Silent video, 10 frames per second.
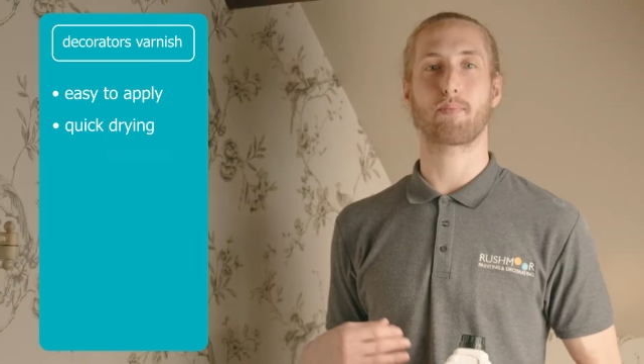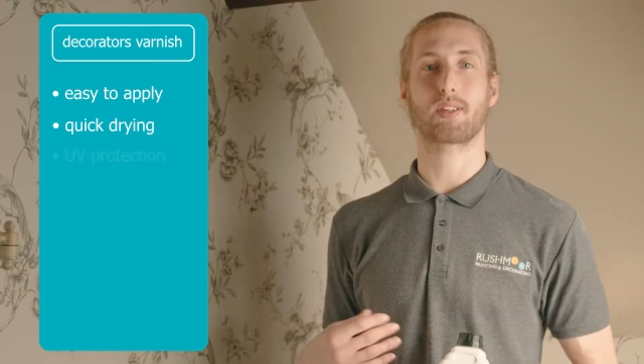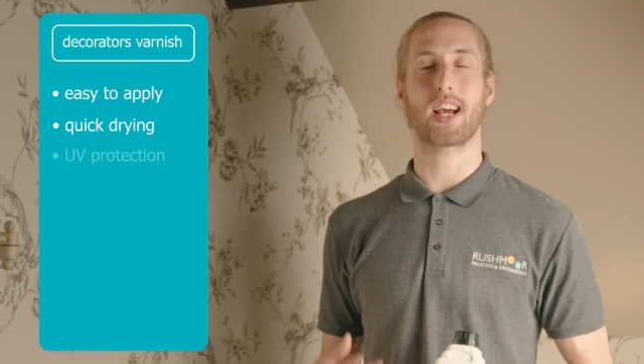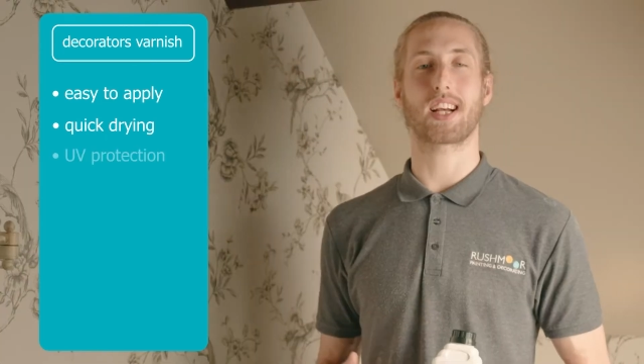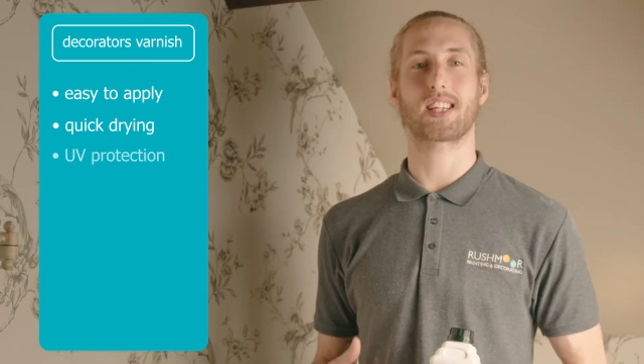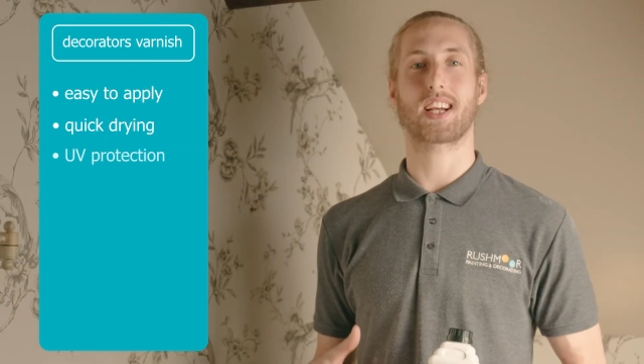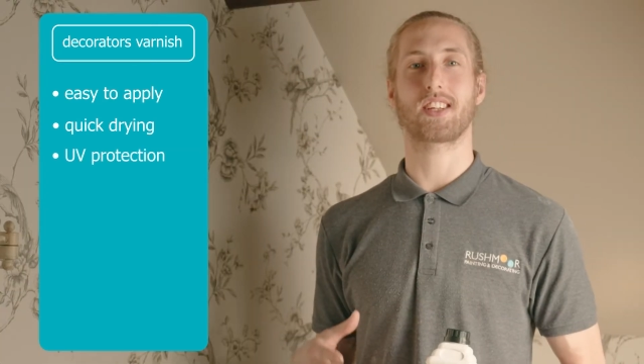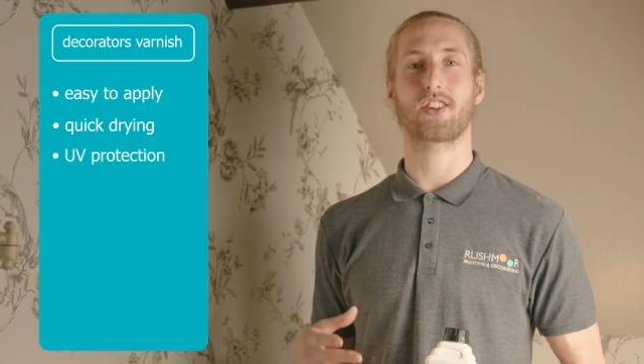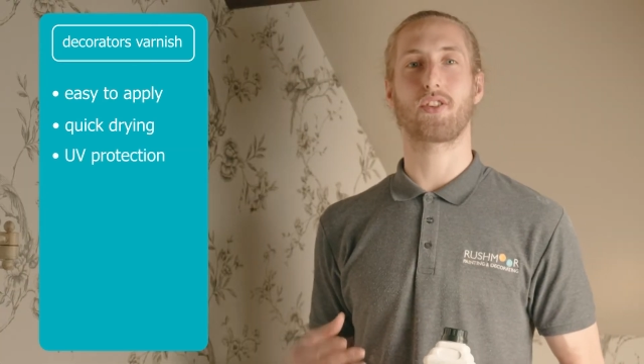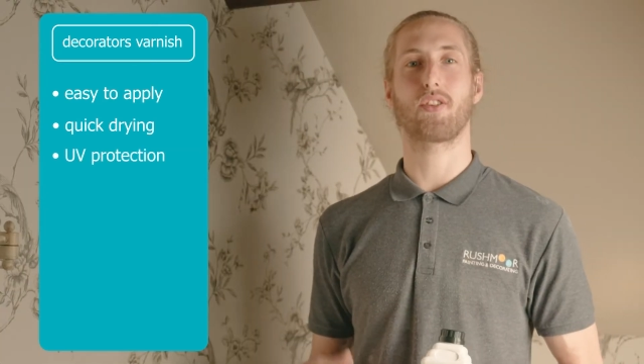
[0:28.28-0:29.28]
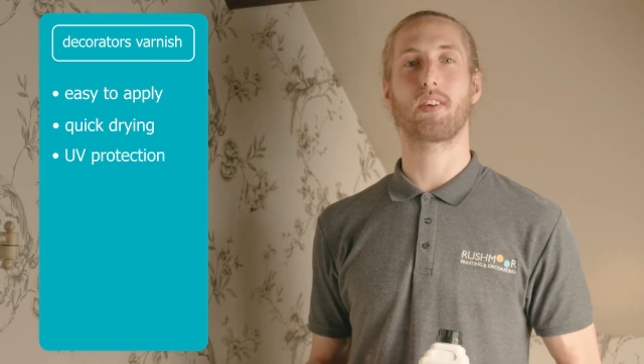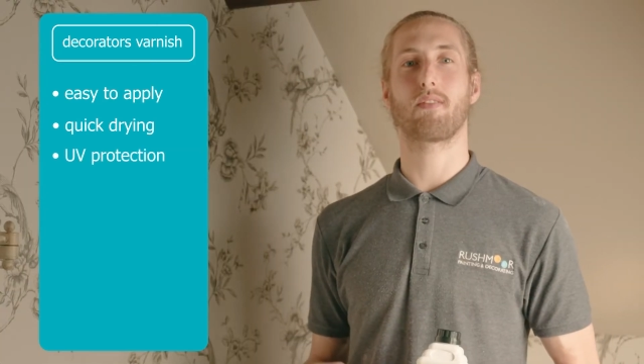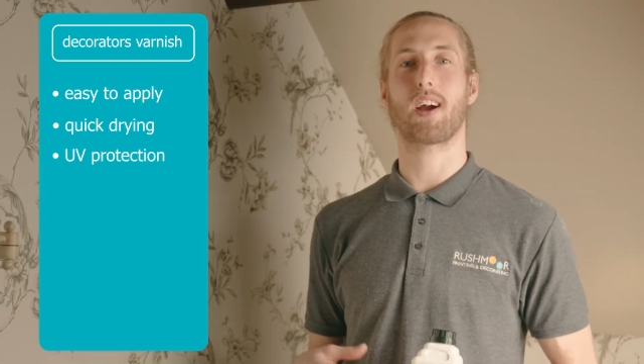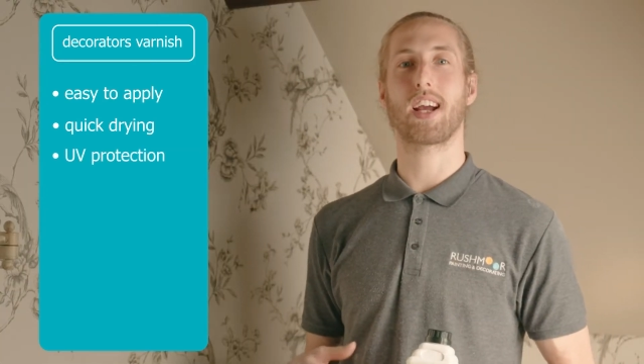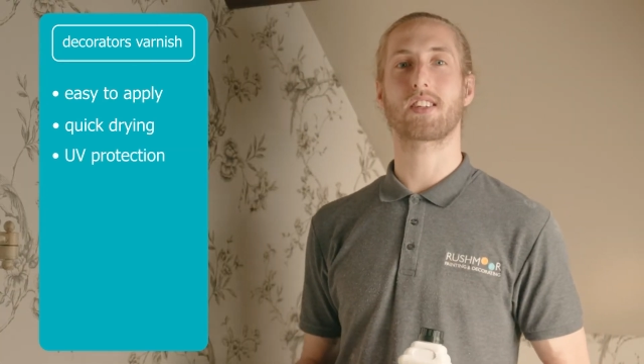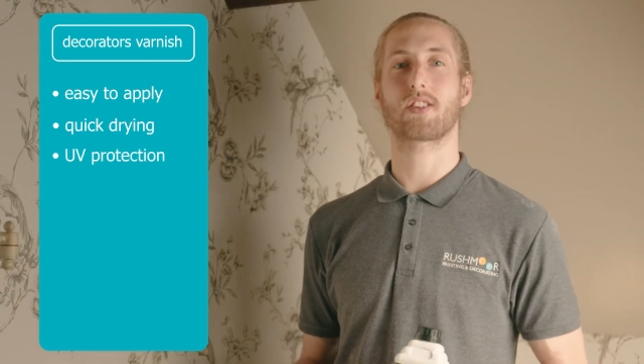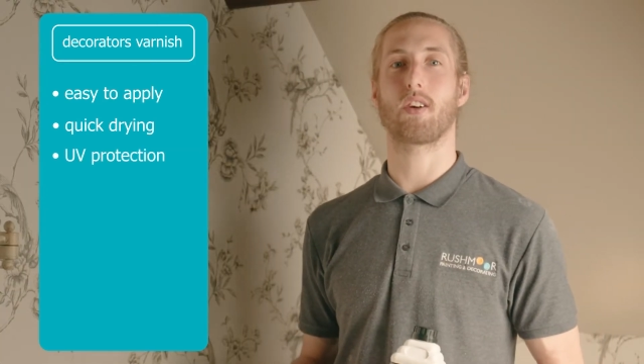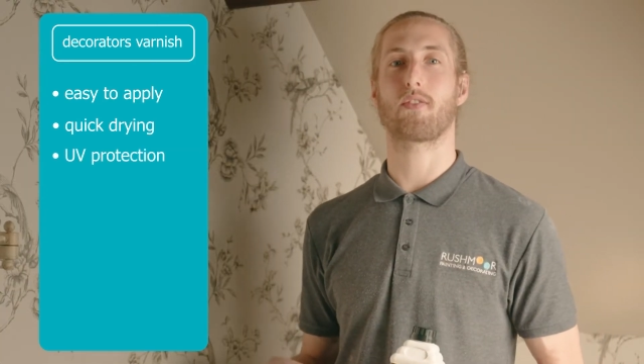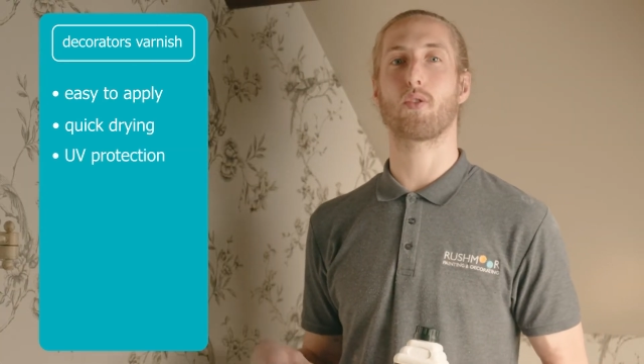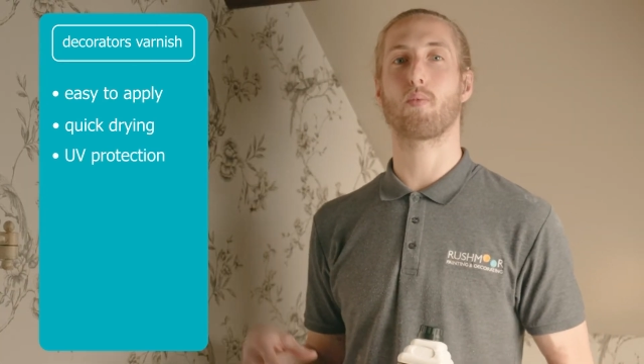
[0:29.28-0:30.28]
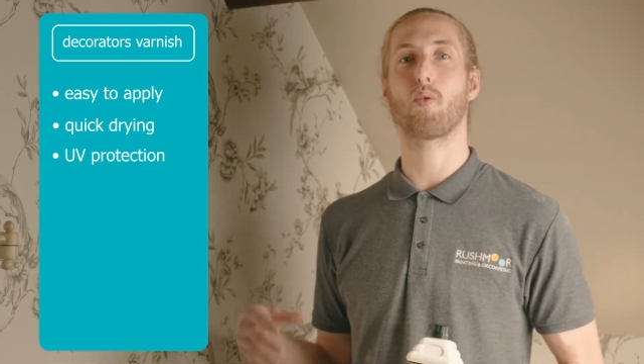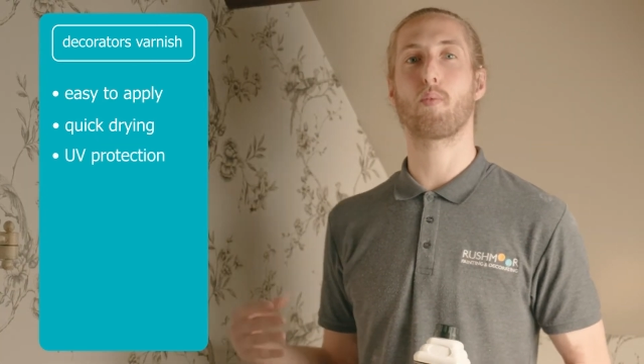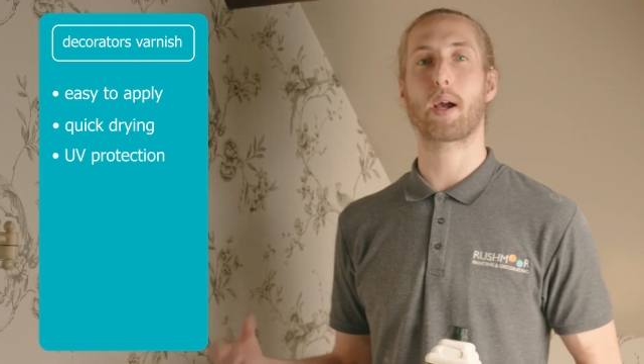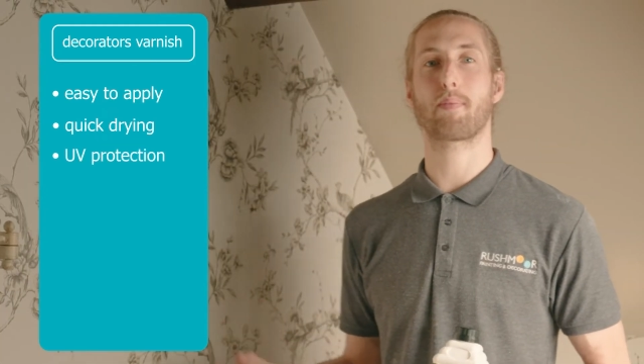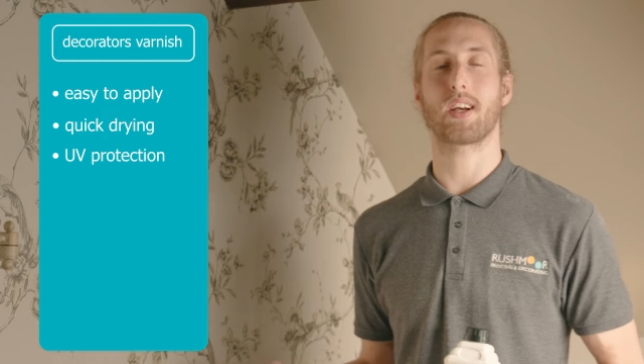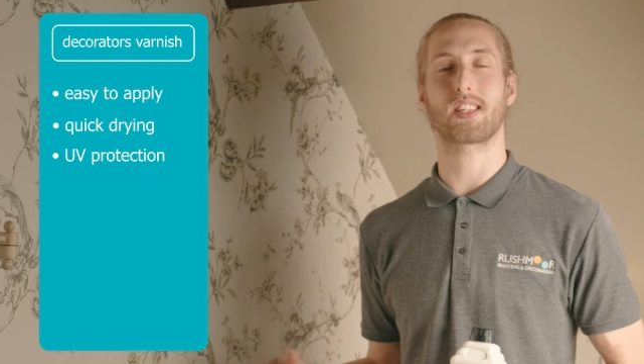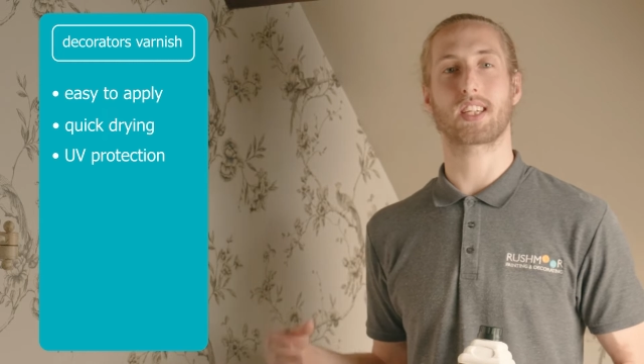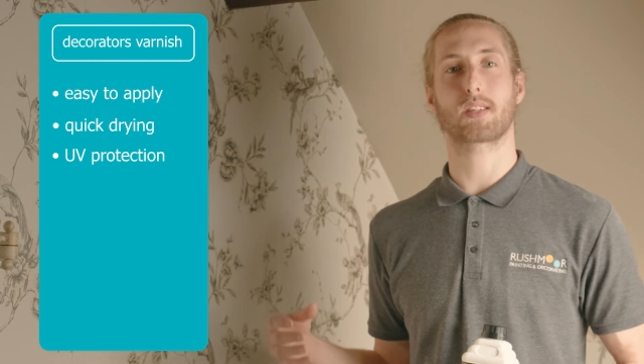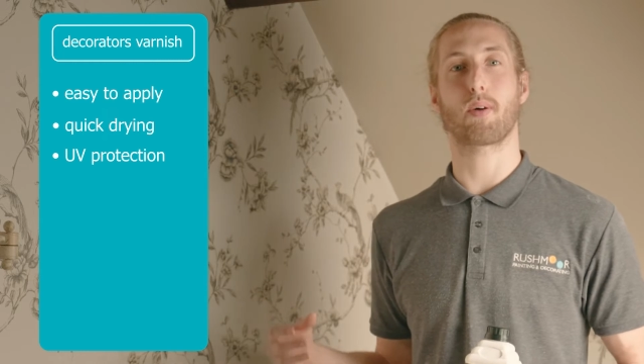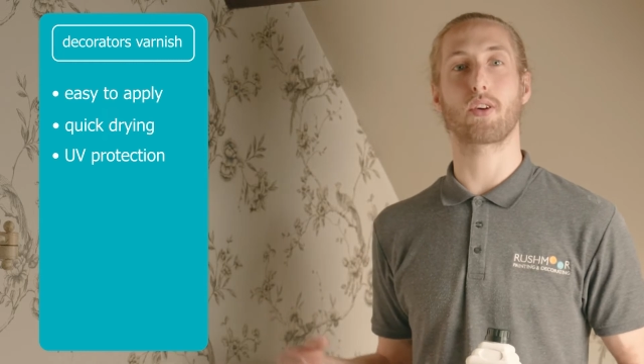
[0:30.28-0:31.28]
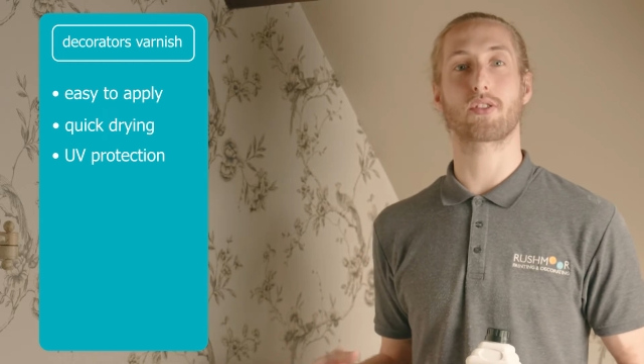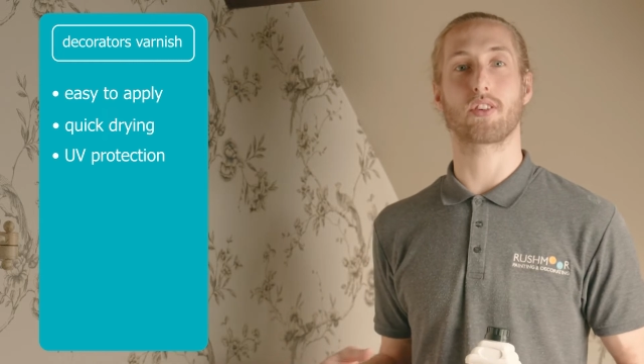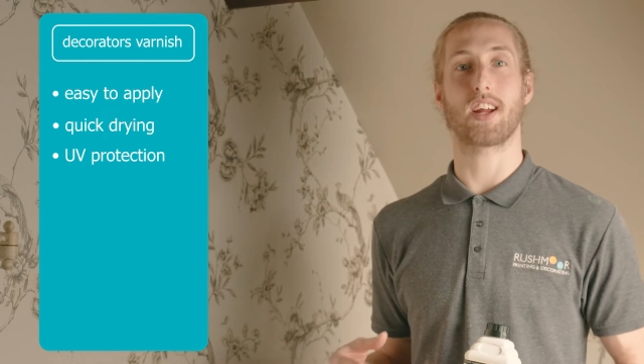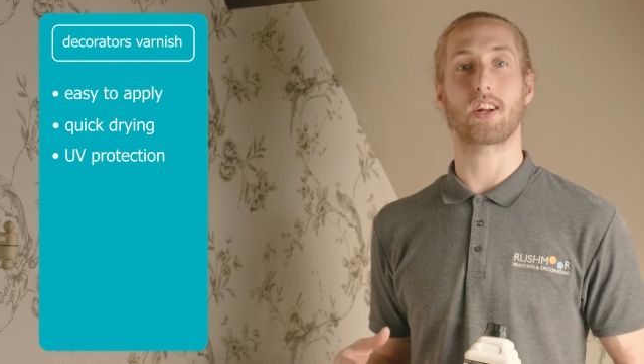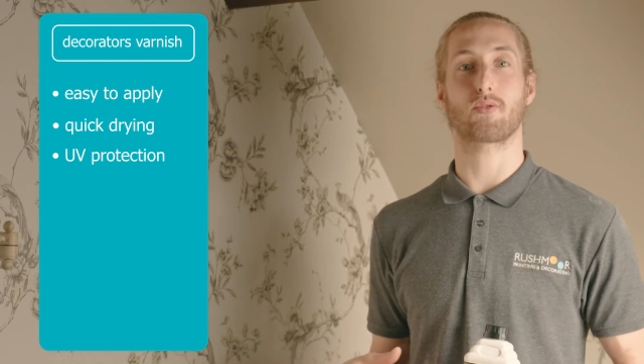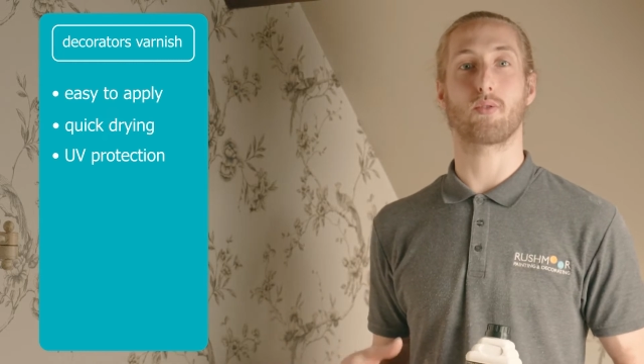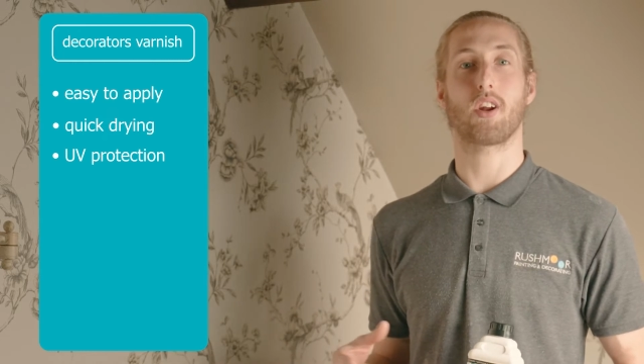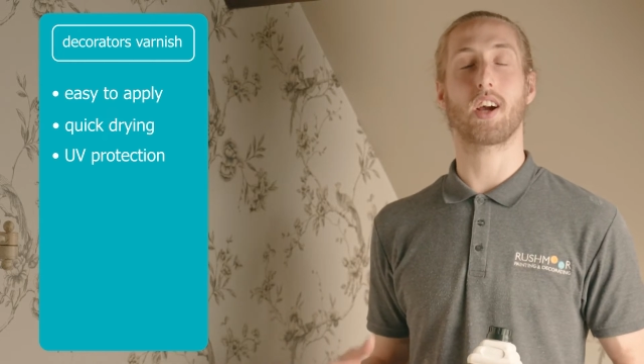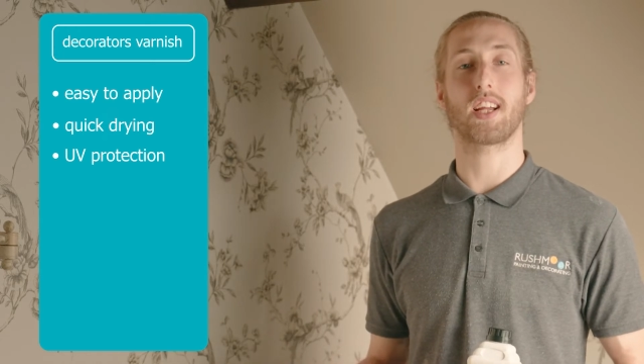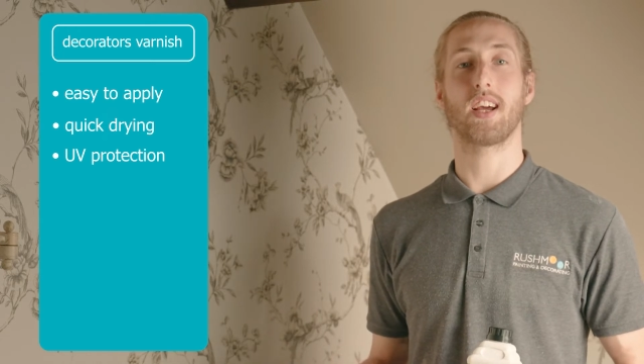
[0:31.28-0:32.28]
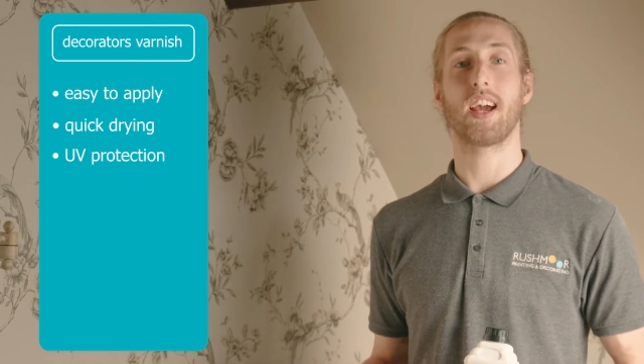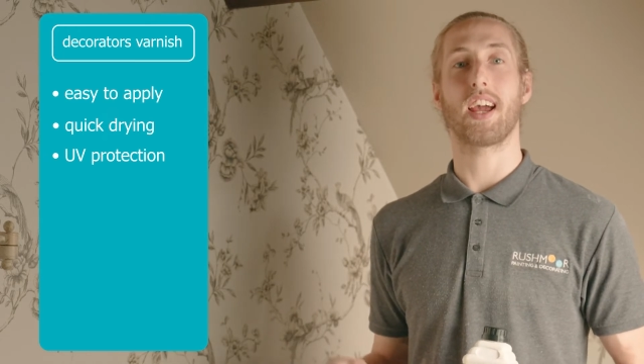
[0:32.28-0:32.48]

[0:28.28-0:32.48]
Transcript: protects against UV rays, so if your wallpaper is exposed to natural light,